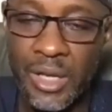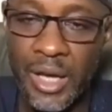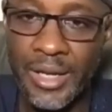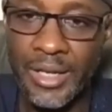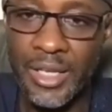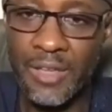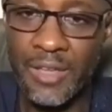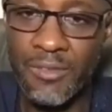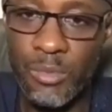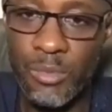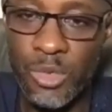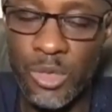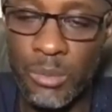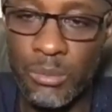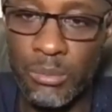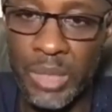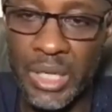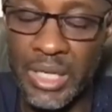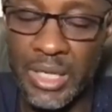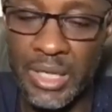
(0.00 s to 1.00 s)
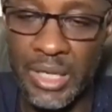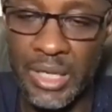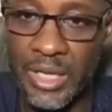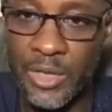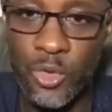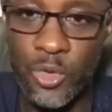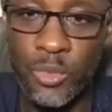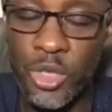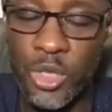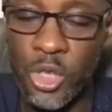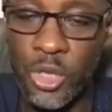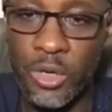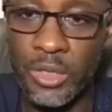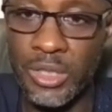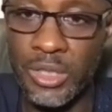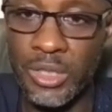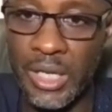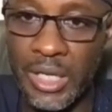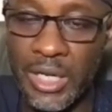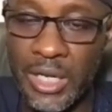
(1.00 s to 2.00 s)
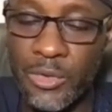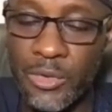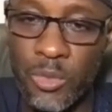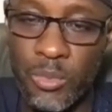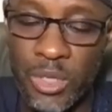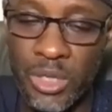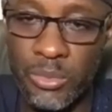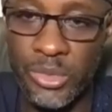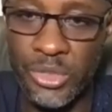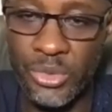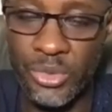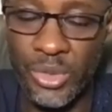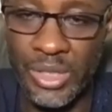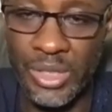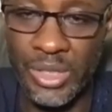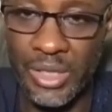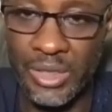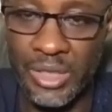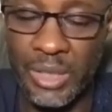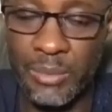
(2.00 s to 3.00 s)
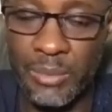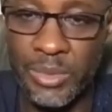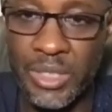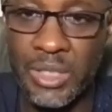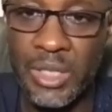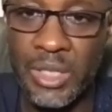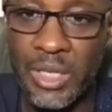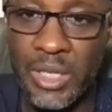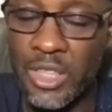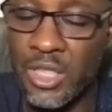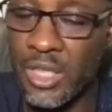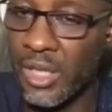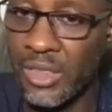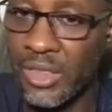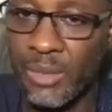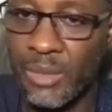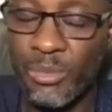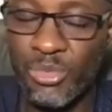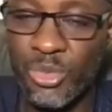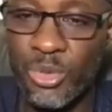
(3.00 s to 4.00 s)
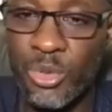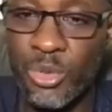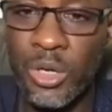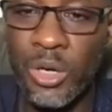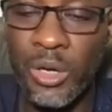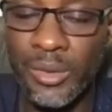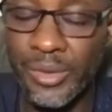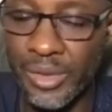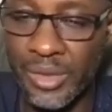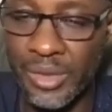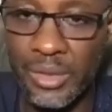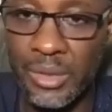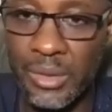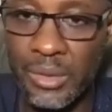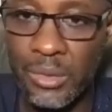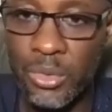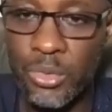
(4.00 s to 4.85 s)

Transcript: and give him some money, and you'll be shocked at how he'll be able to intercept GSM phone calls.